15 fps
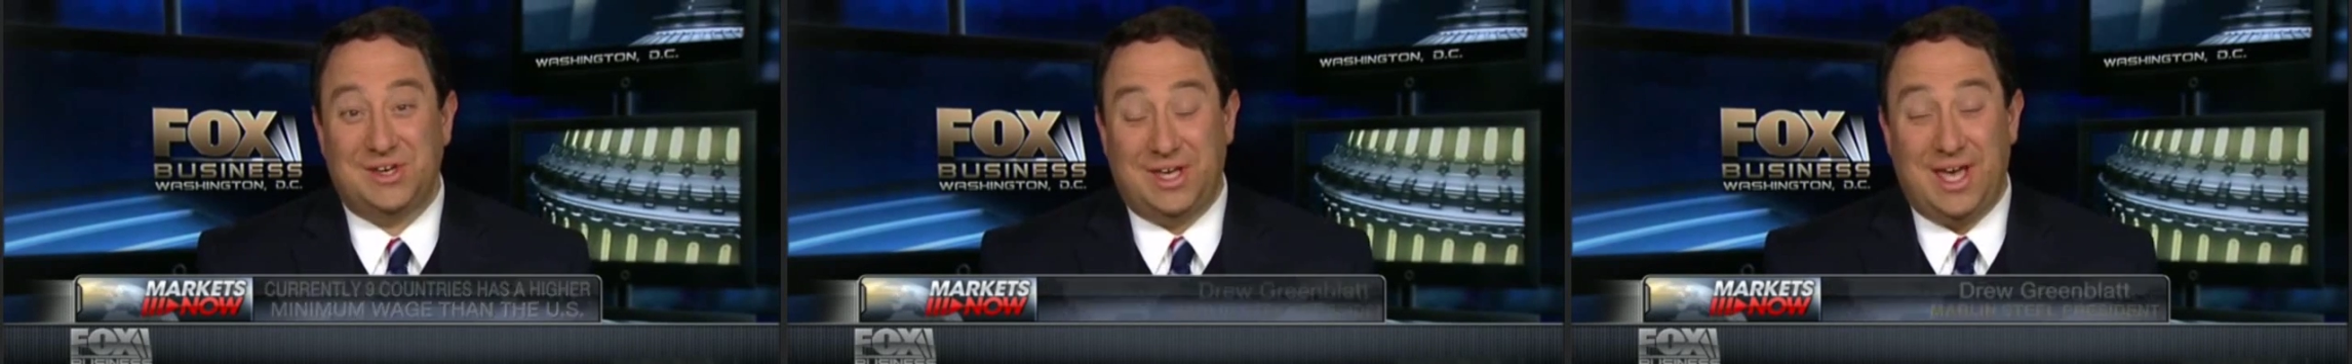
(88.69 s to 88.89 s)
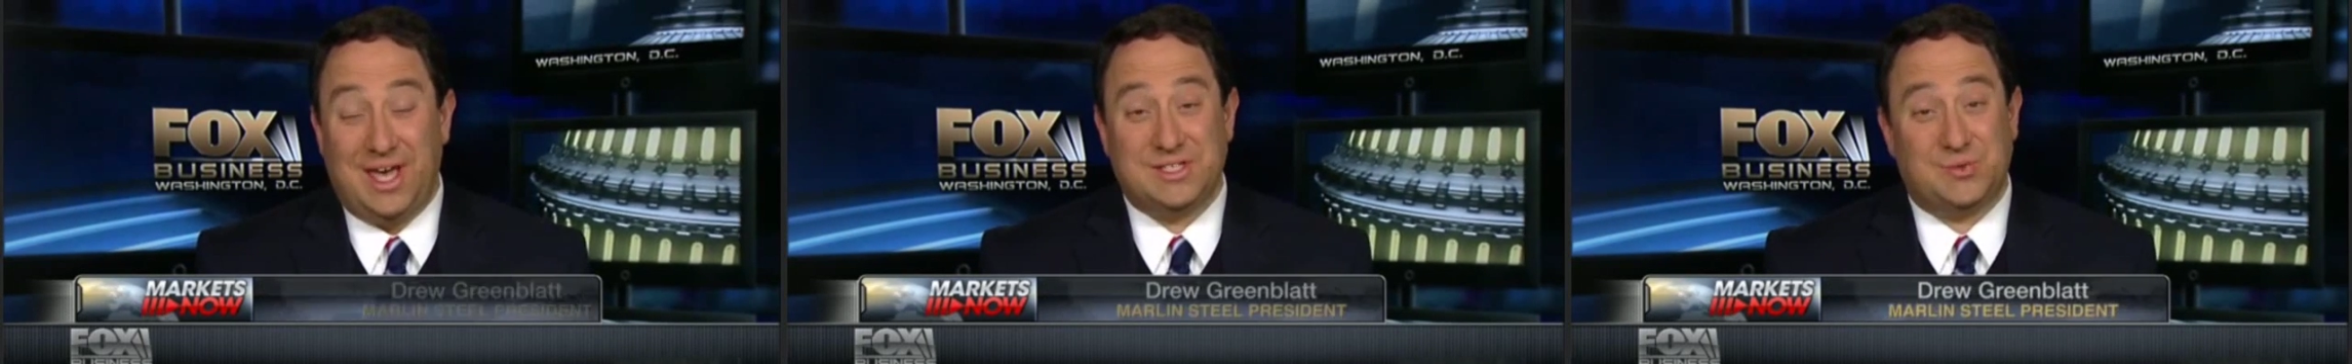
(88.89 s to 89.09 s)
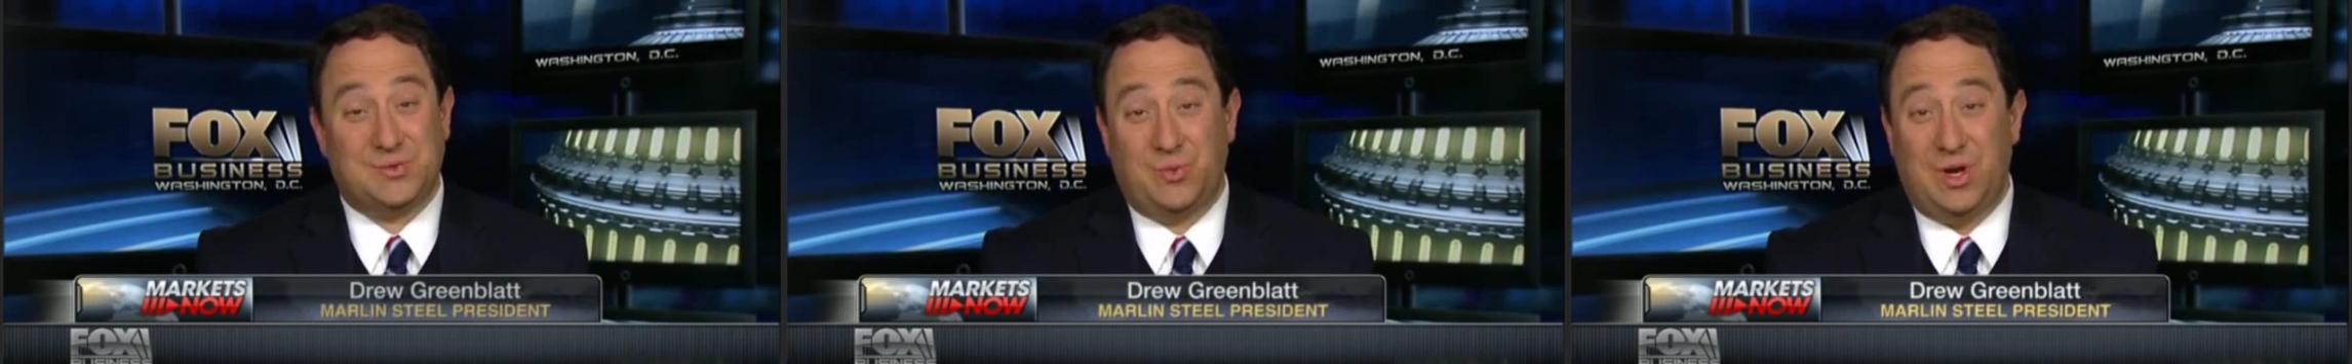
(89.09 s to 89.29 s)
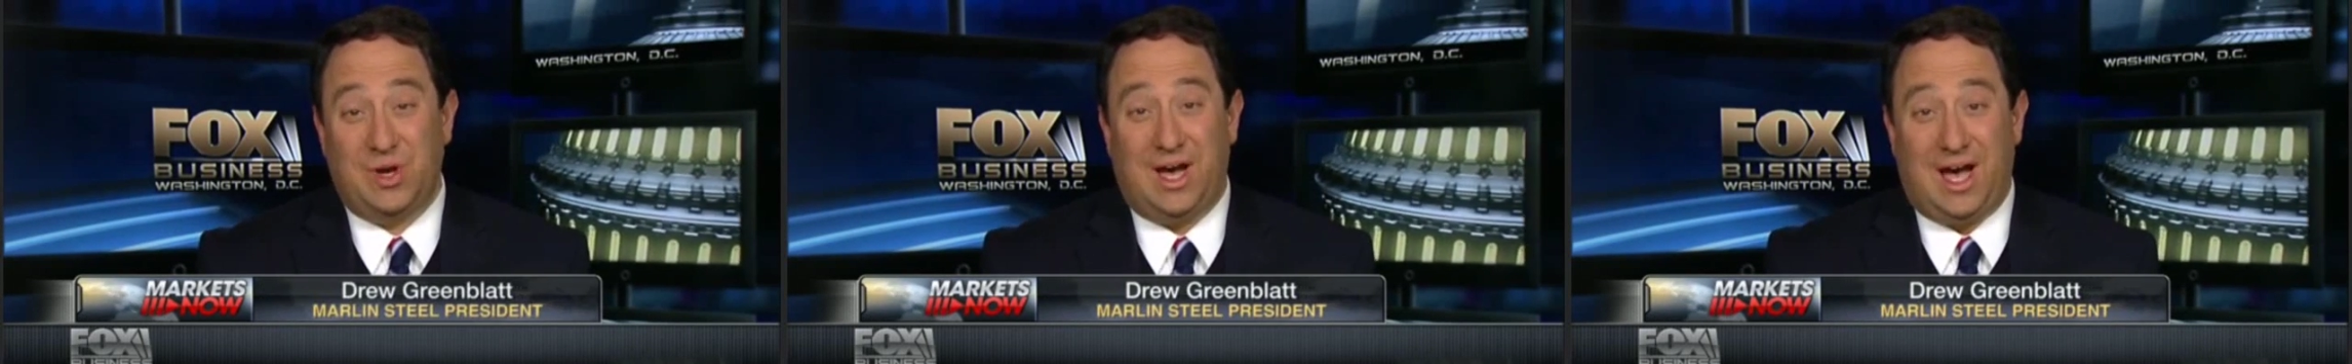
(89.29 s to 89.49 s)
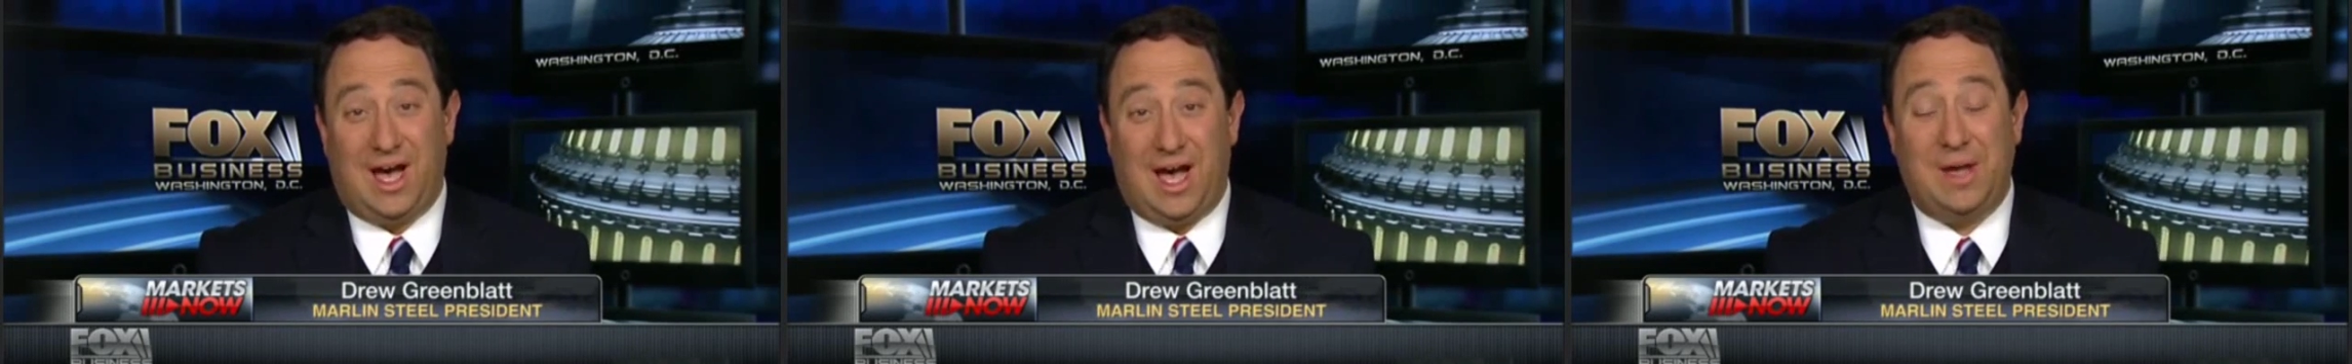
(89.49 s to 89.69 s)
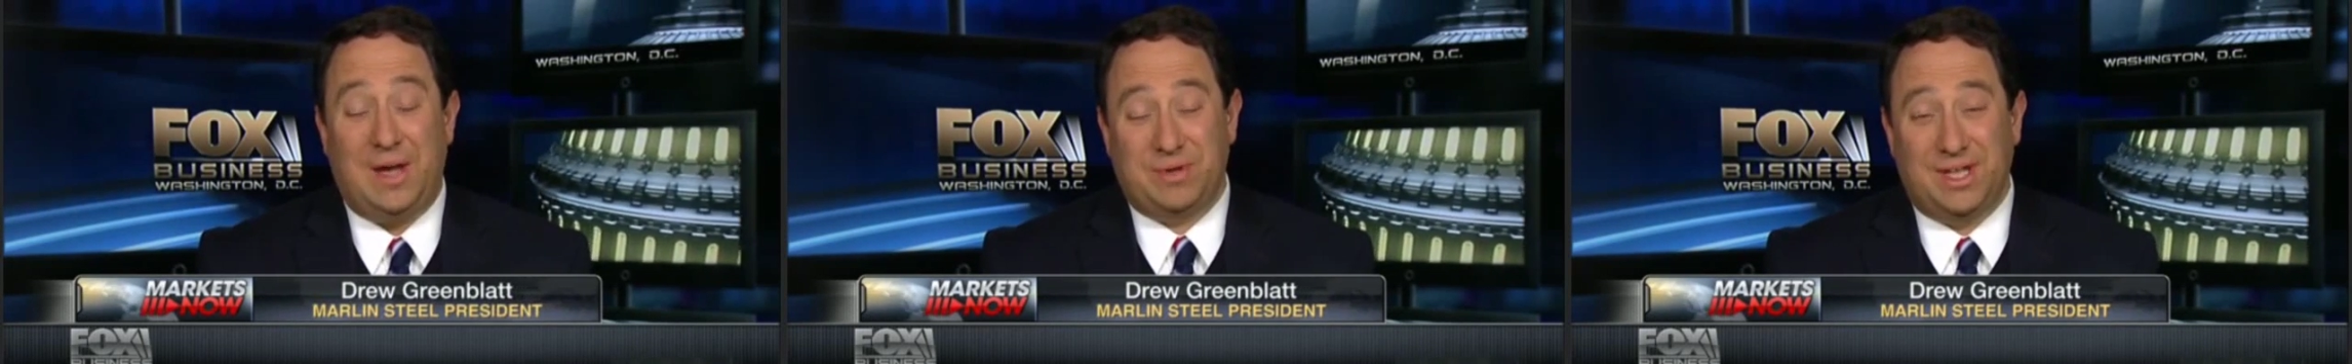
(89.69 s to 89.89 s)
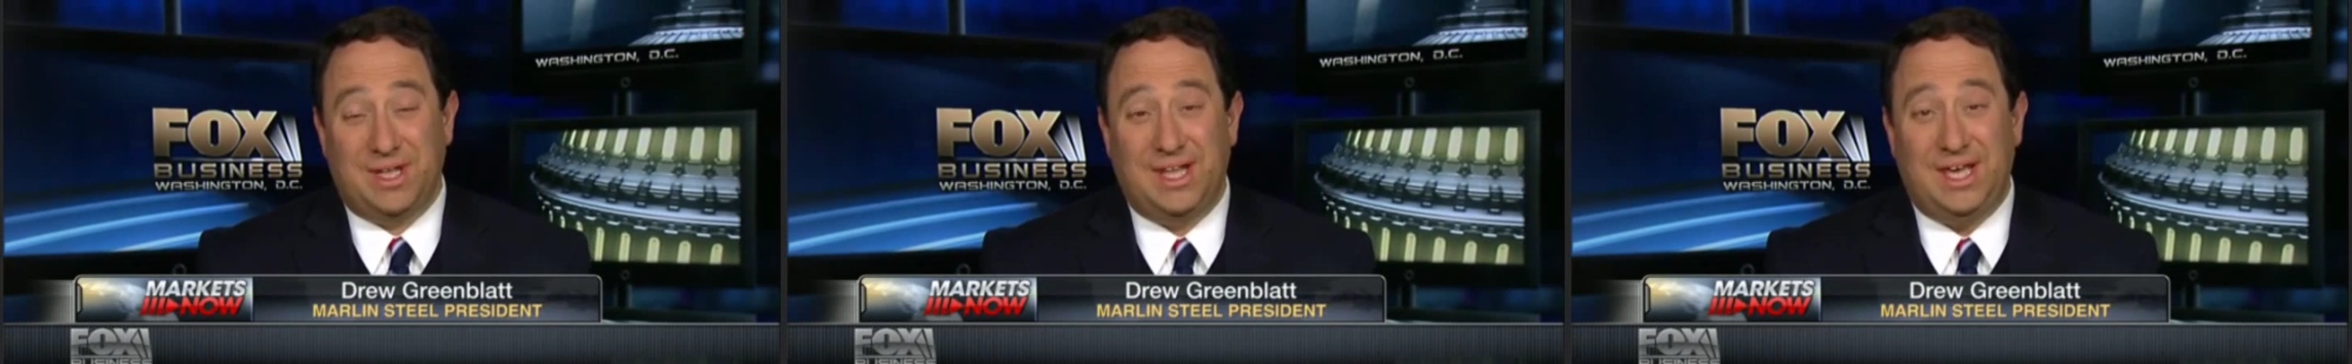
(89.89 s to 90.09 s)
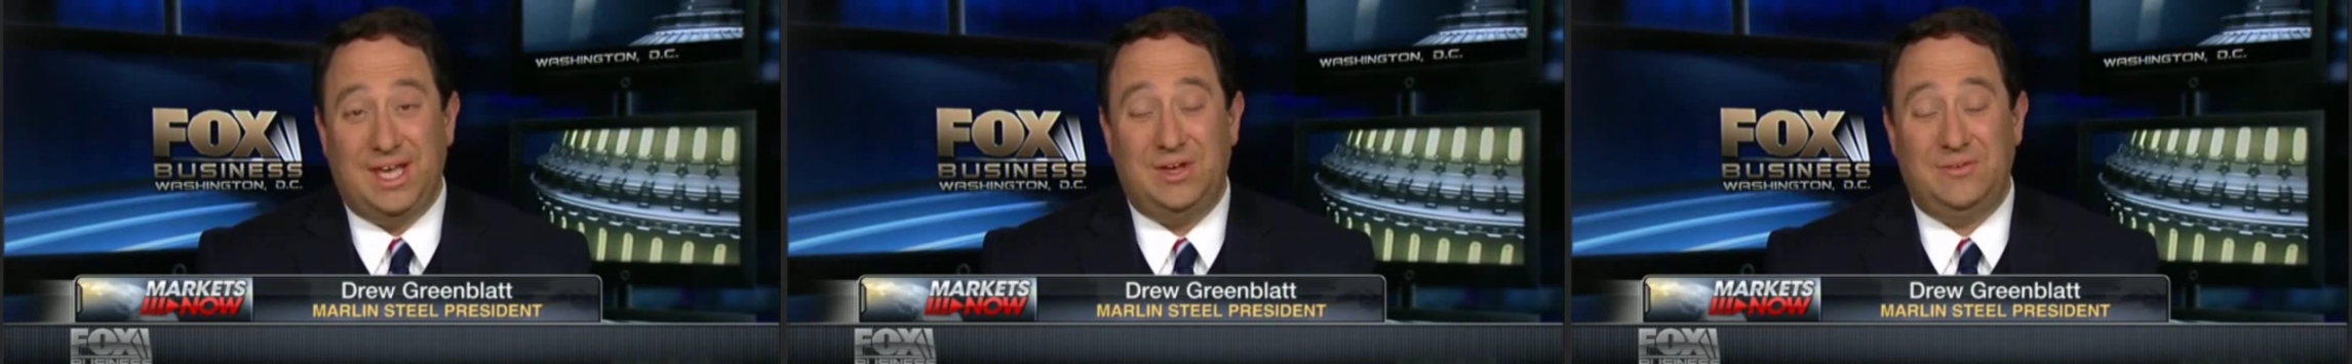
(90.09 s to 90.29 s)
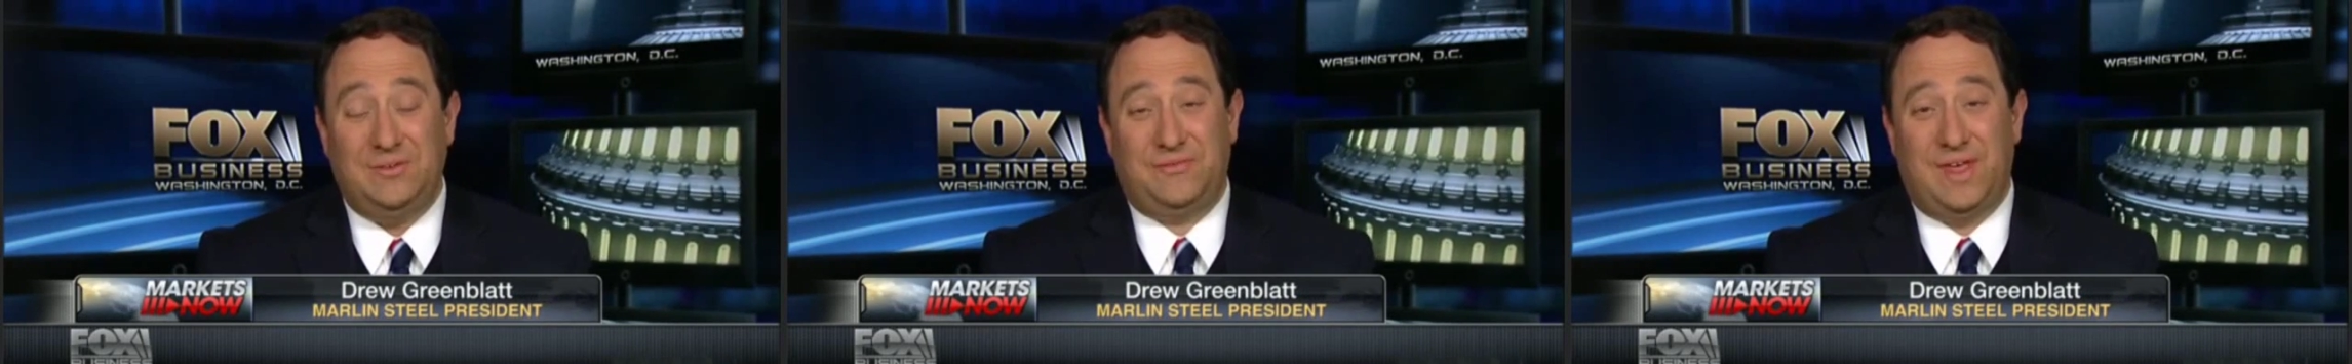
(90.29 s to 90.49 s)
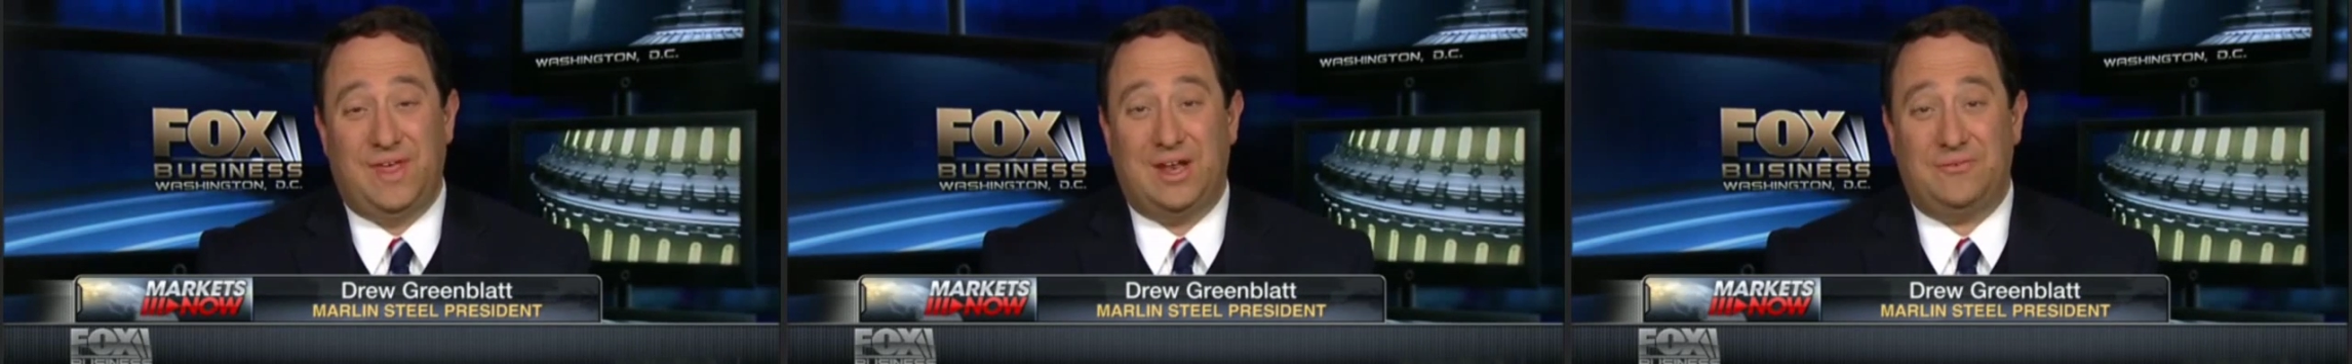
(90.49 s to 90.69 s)
Yes, I
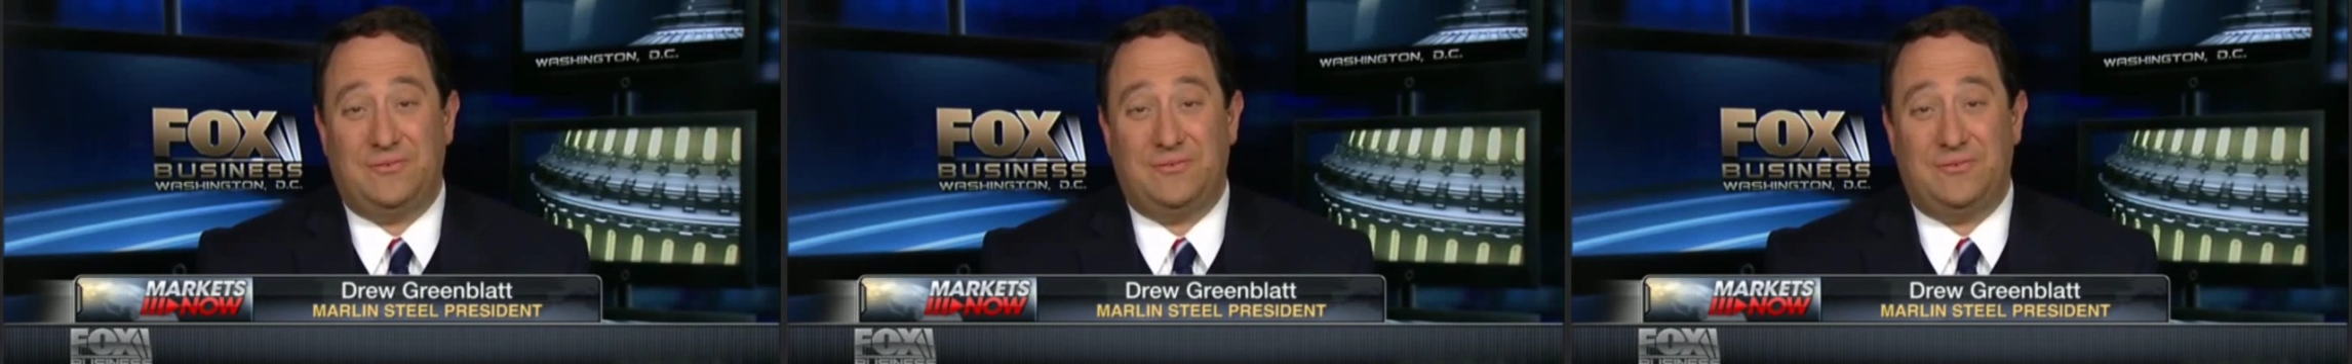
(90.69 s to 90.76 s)
believe that